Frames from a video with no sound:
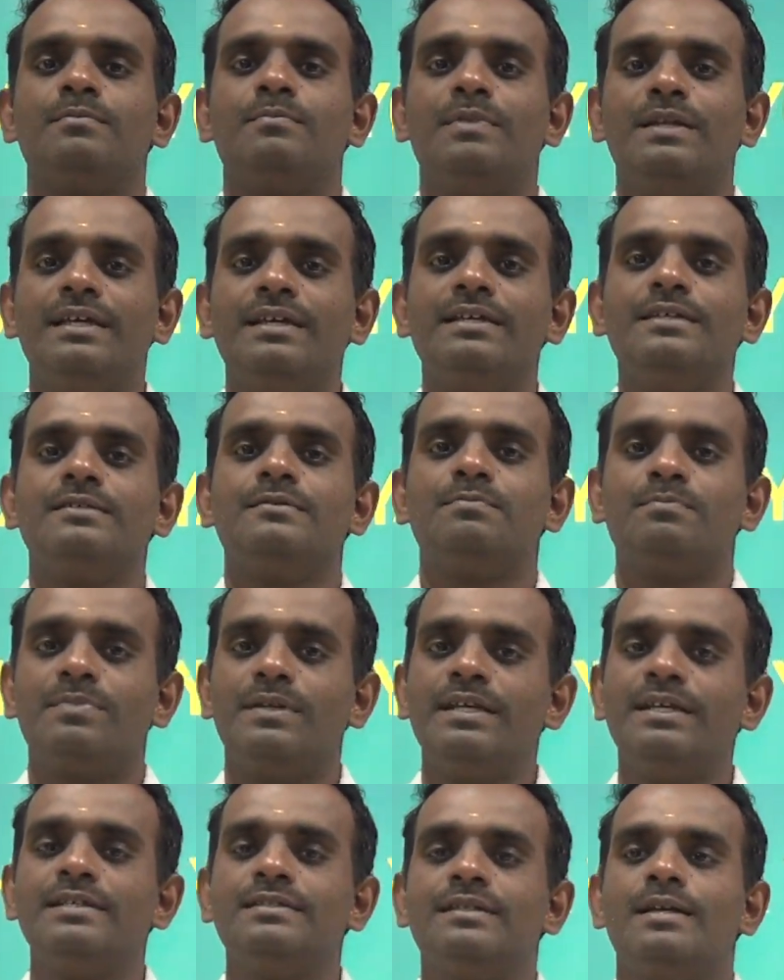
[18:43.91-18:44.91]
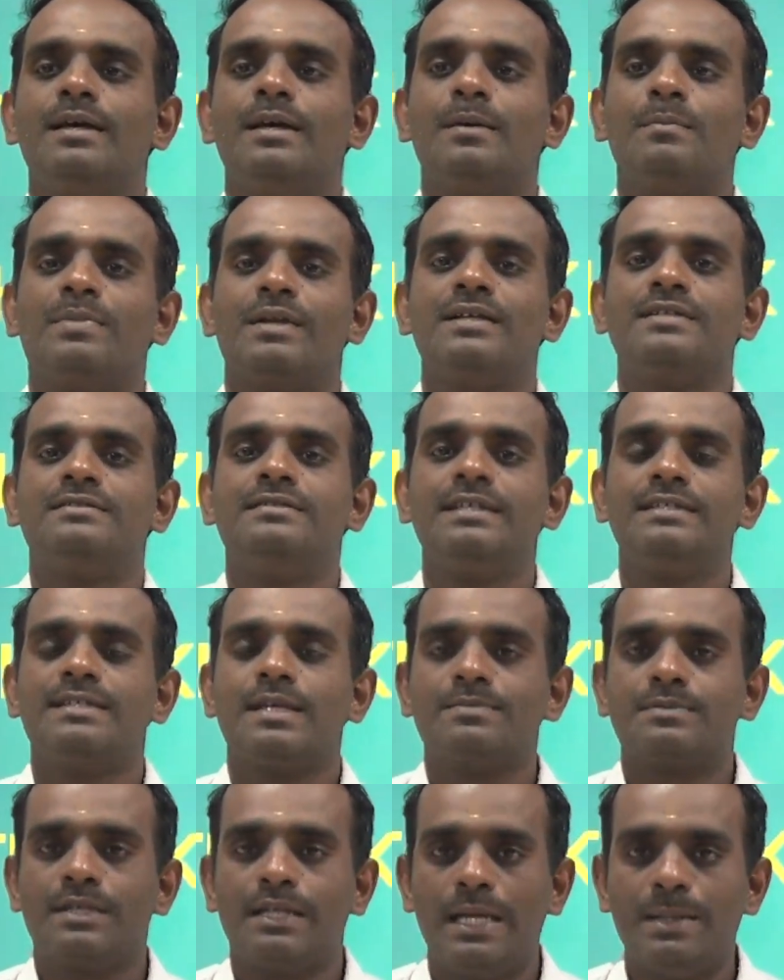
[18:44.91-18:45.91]
please please press the
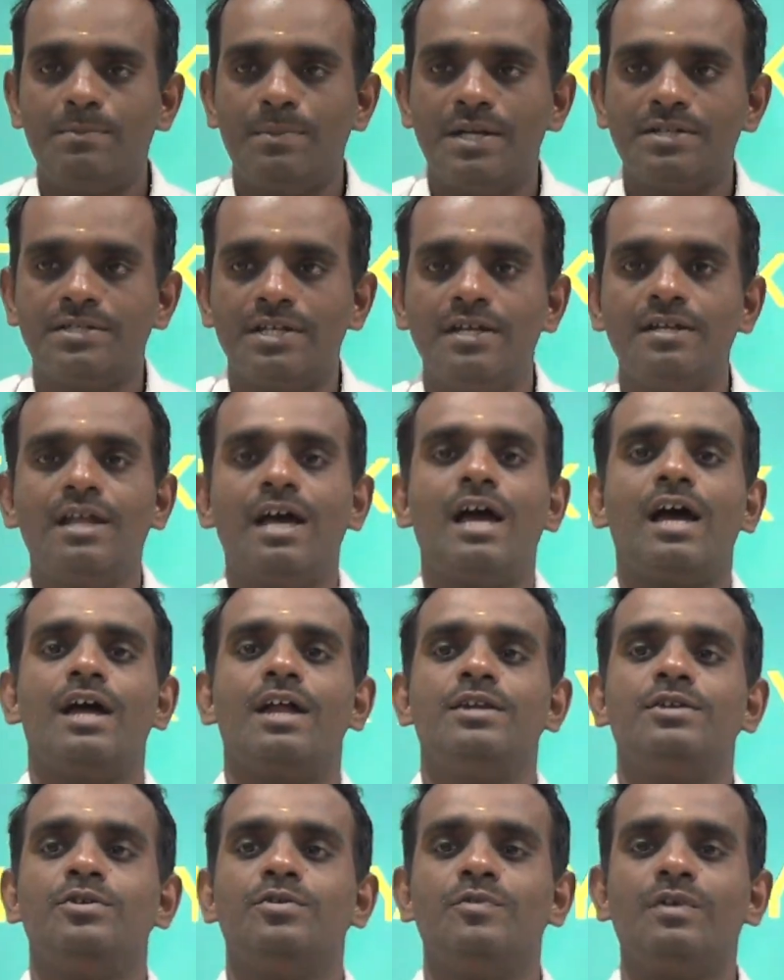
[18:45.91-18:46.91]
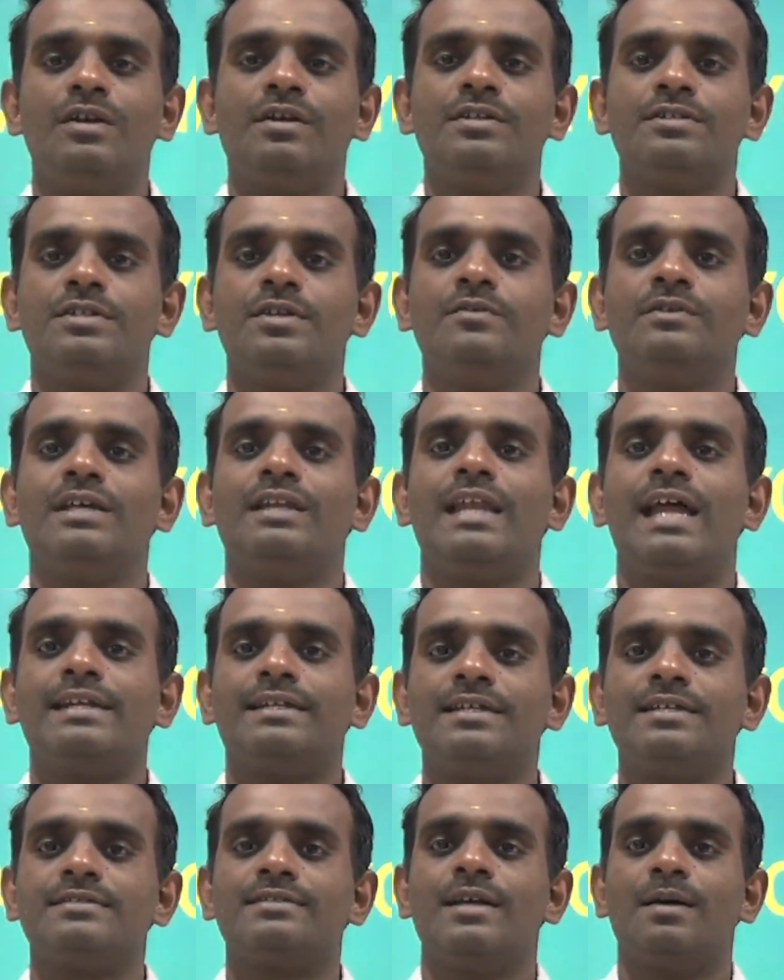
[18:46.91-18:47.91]
subscribe button and you will receive the
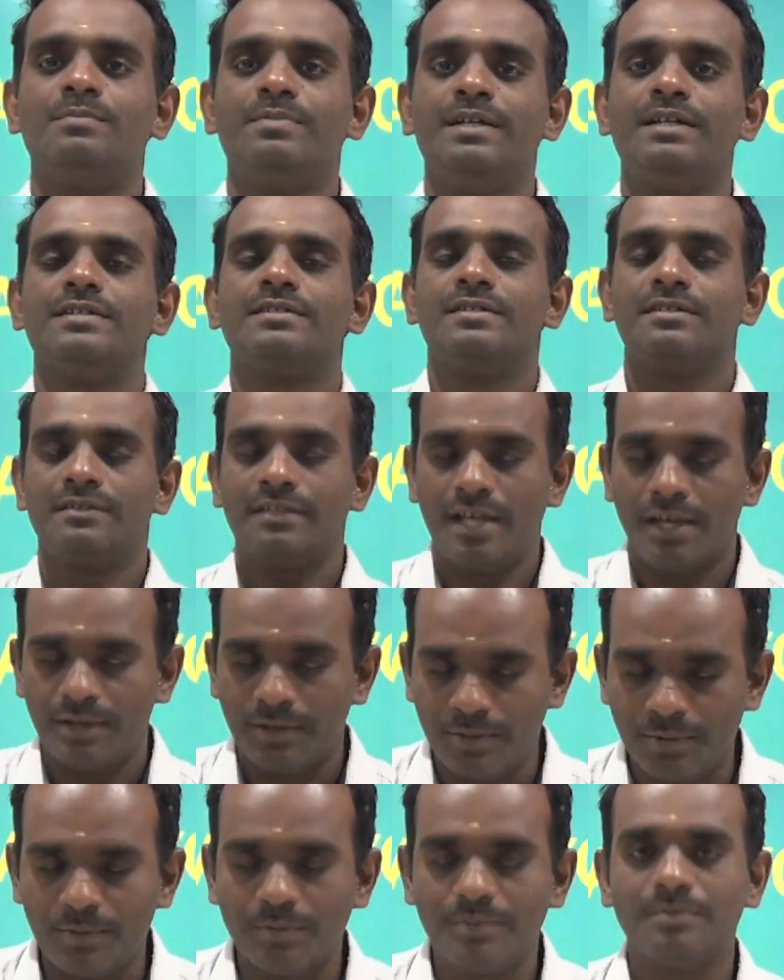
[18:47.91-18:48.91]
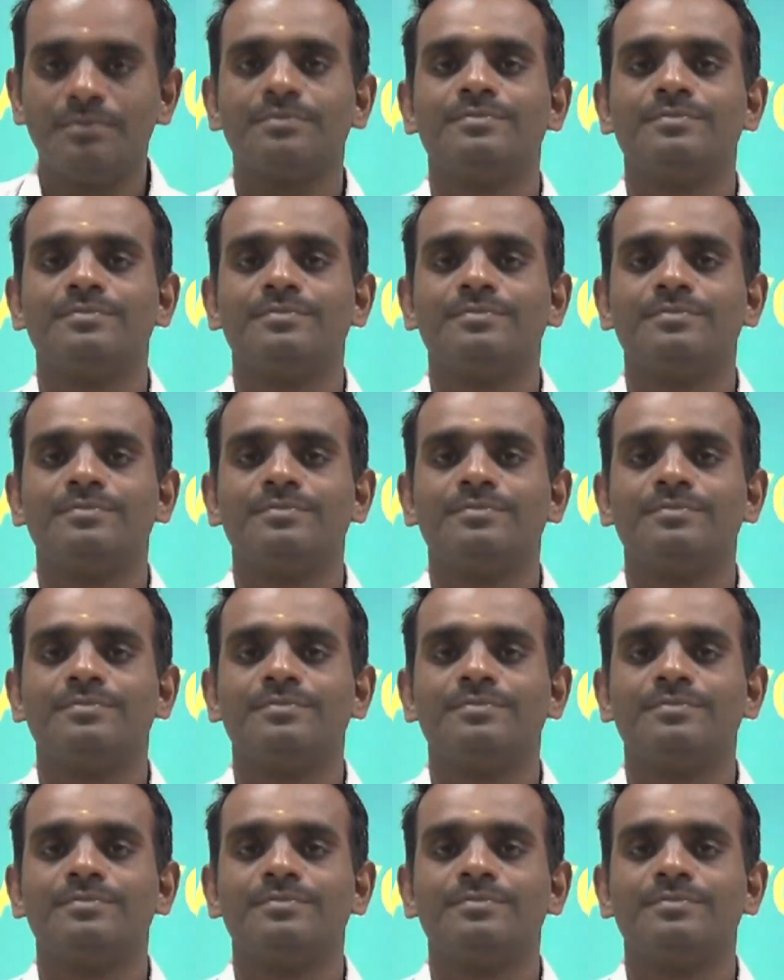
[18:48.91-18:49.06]
latest updates thank you